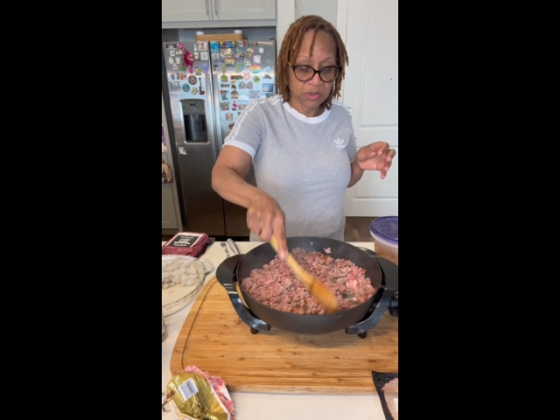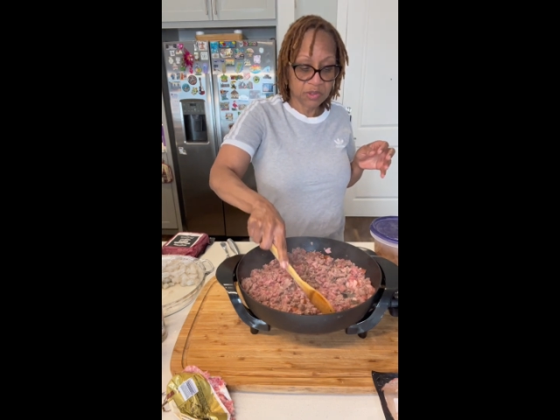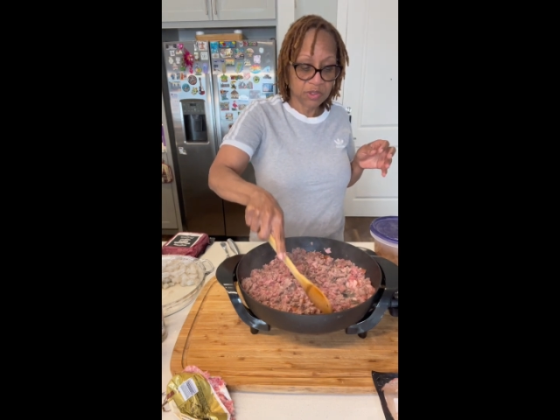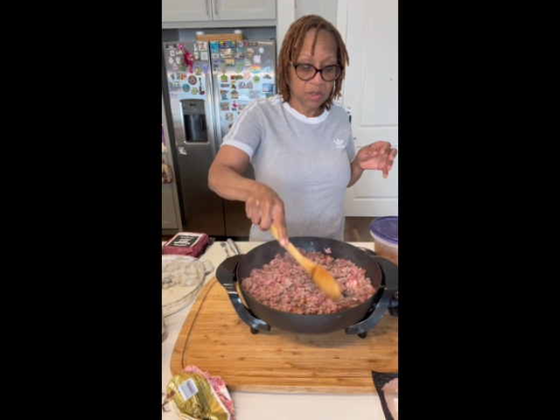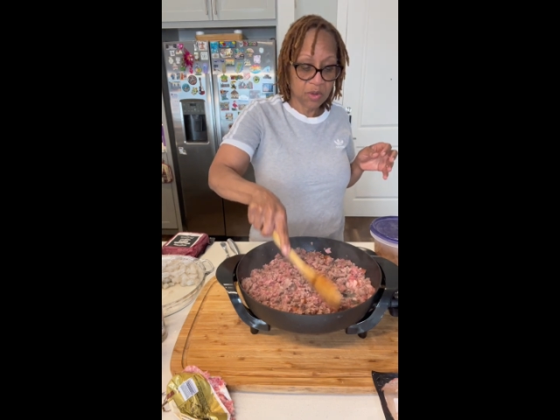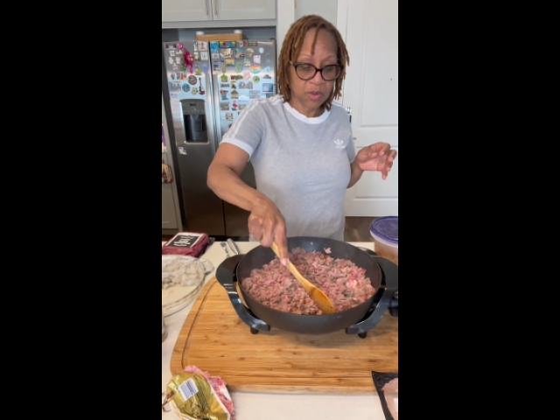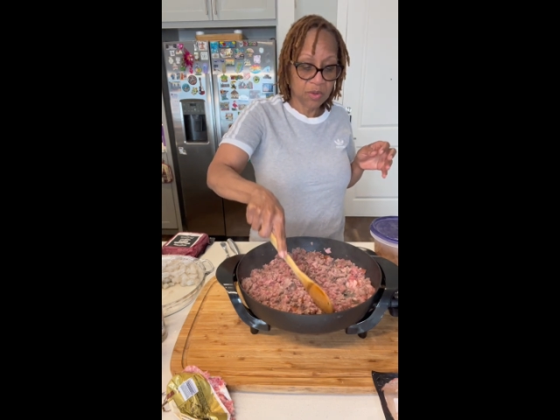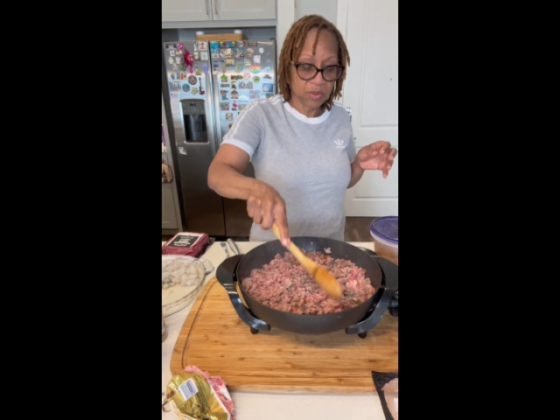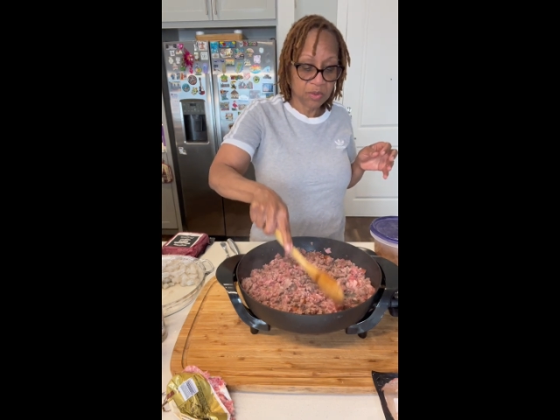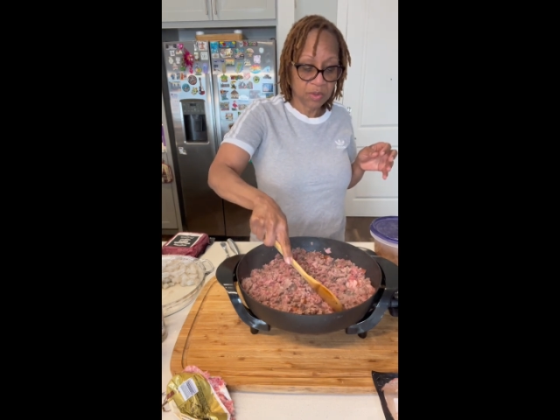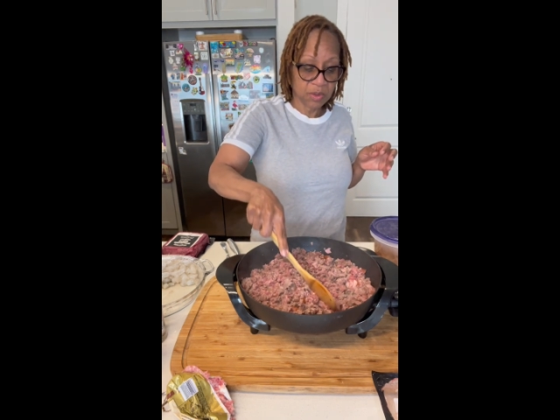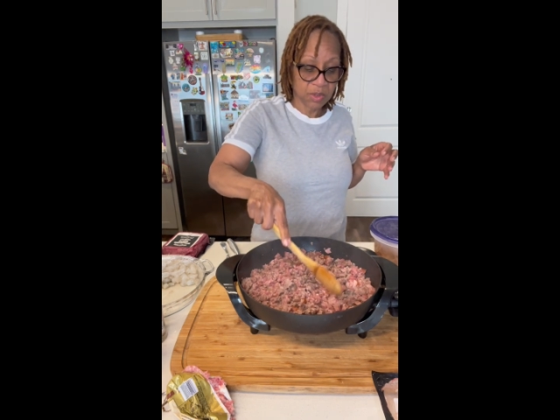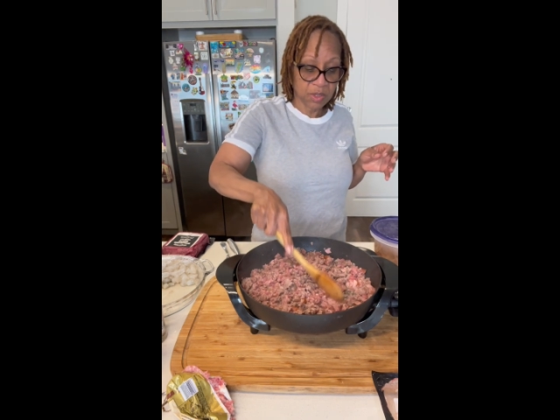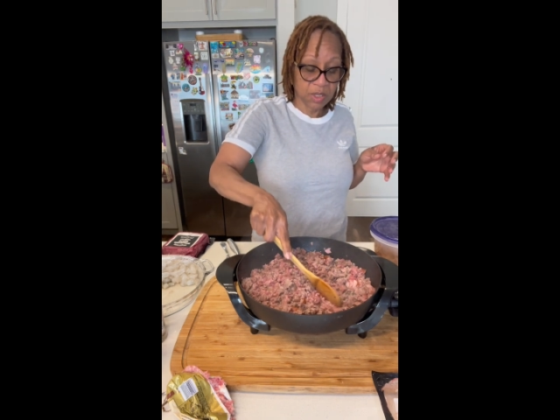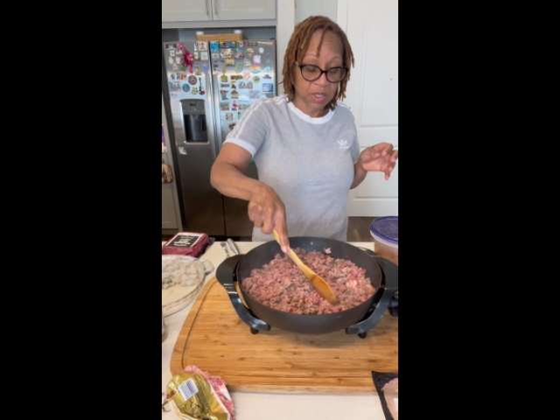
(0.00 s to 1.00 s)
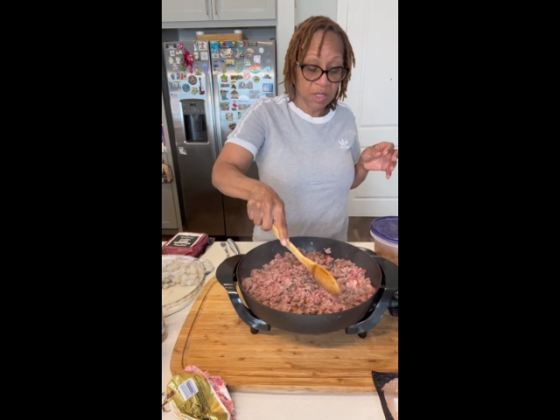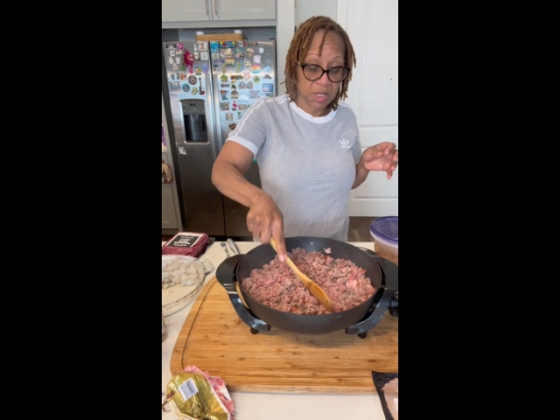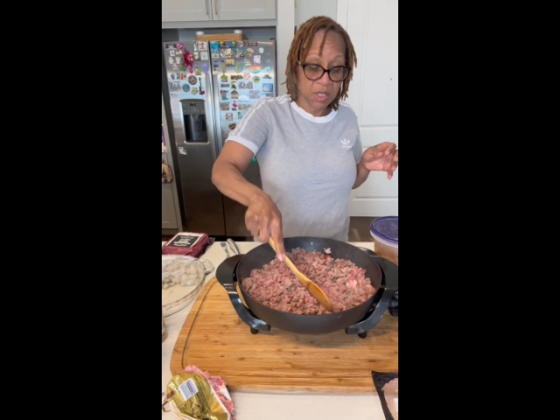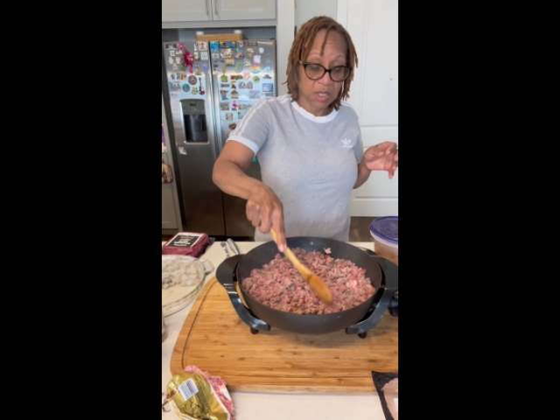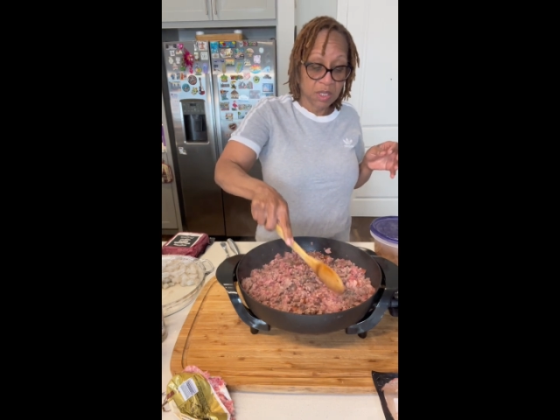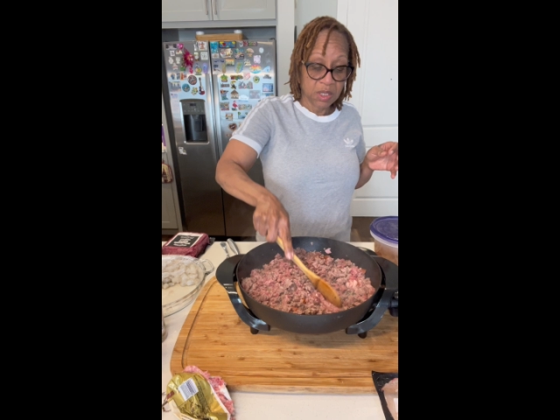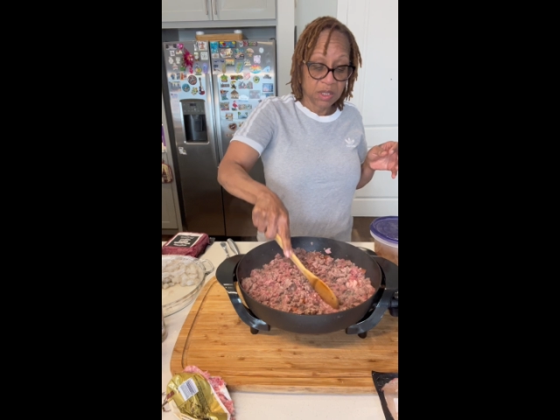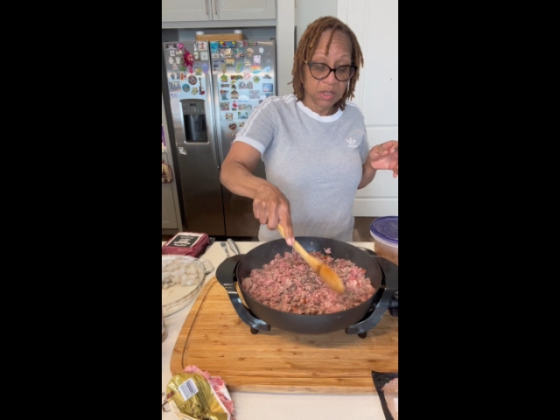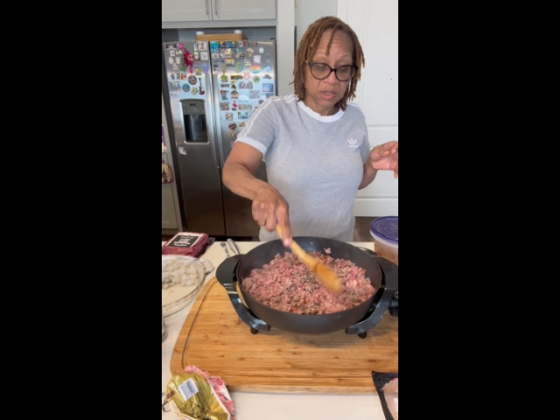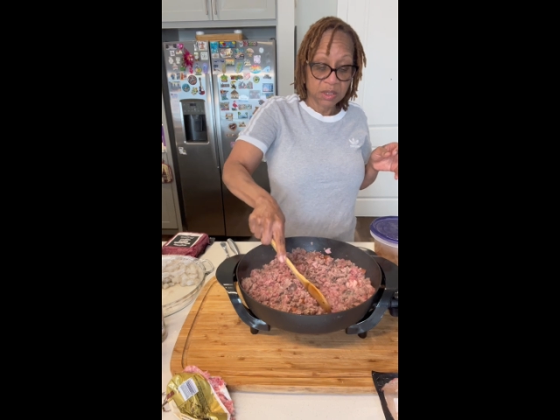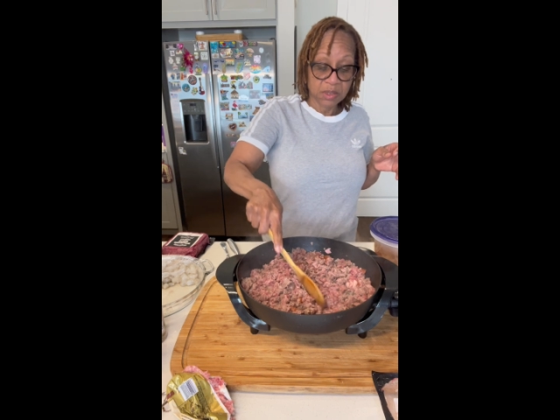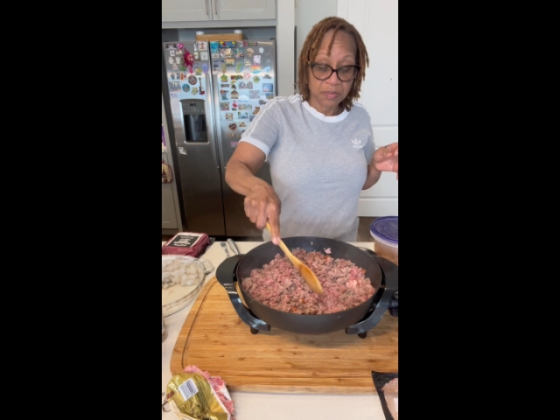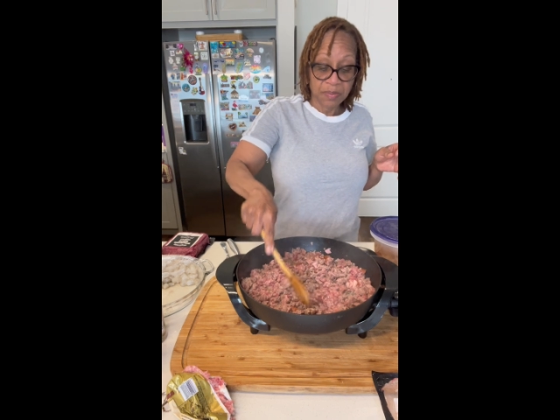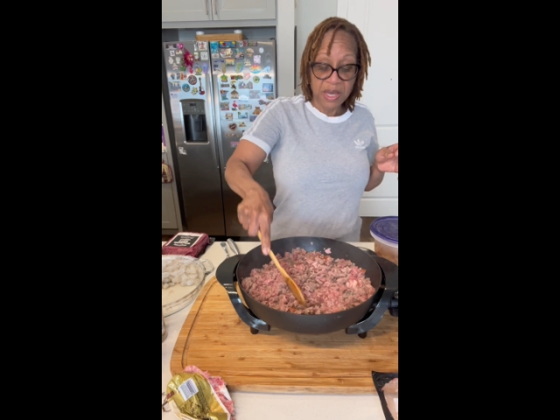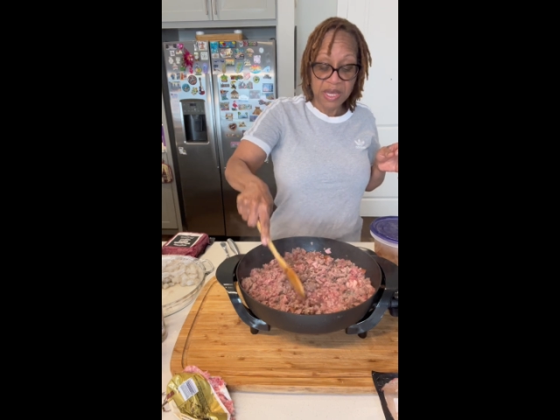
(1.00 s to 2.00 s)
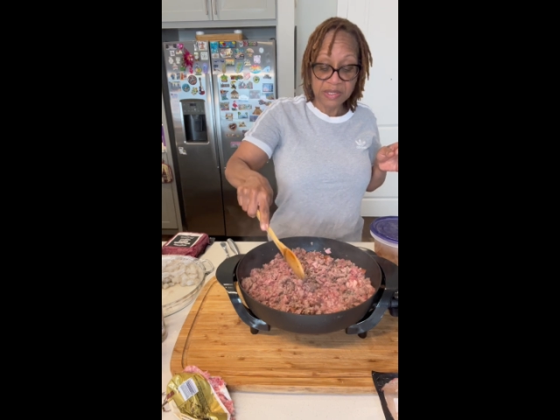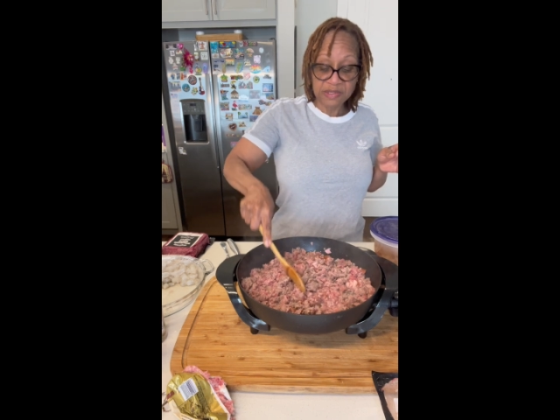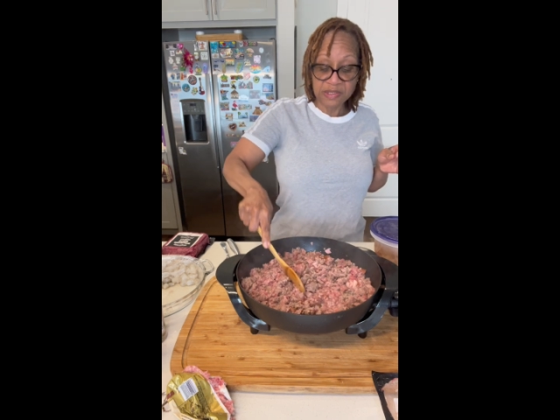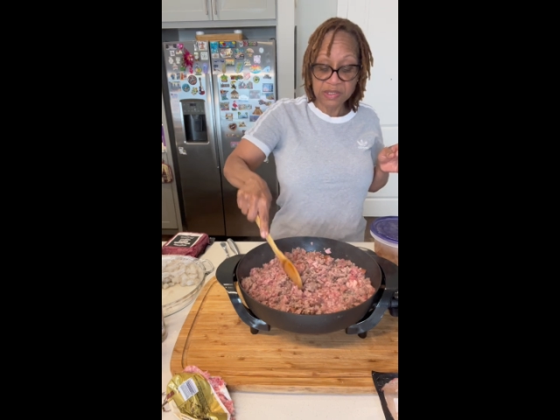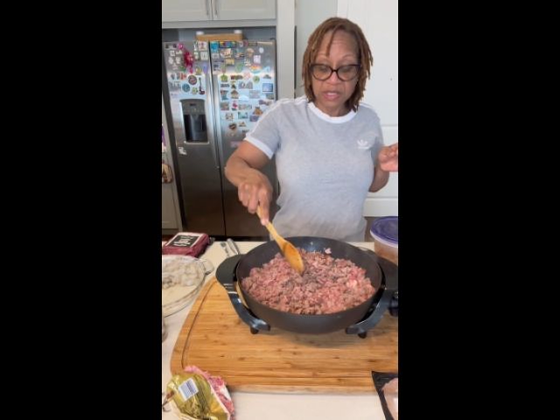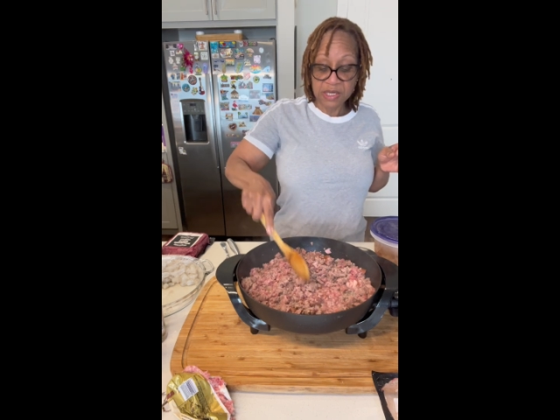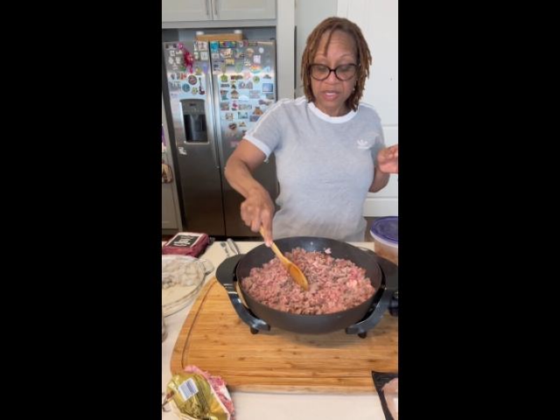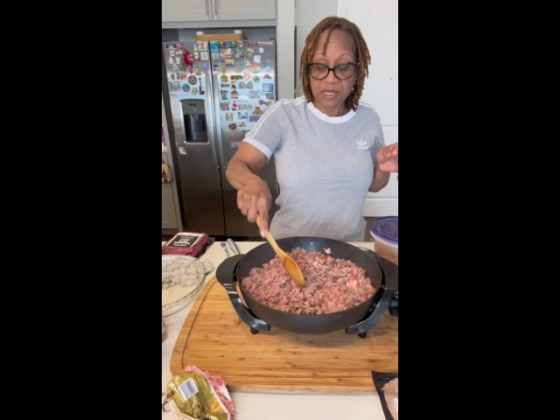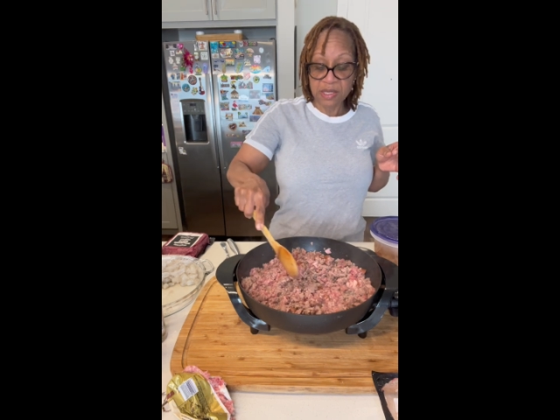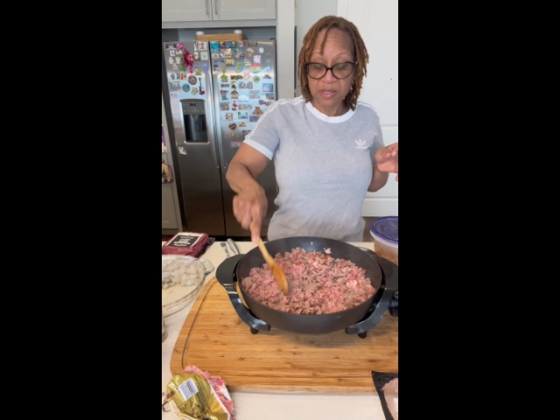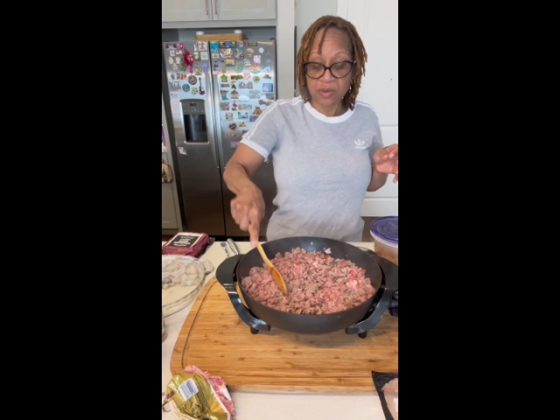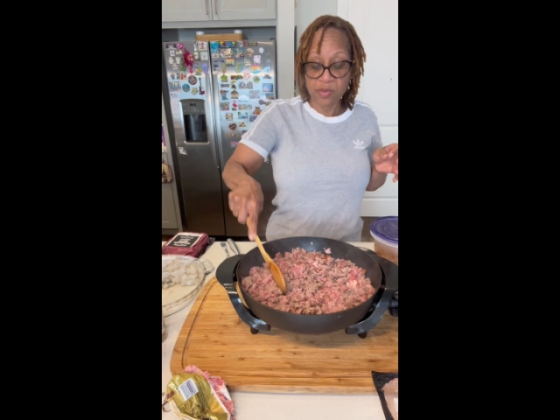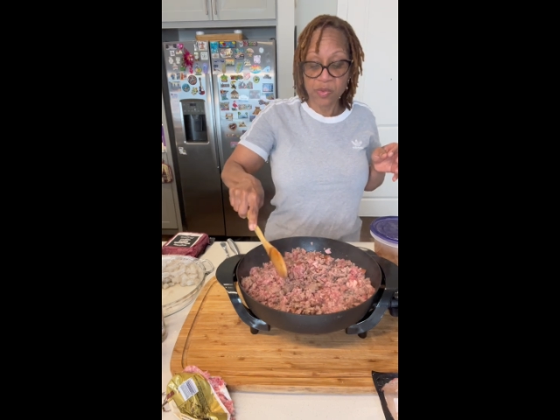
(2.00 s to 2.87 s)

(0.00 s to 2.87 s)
So basically,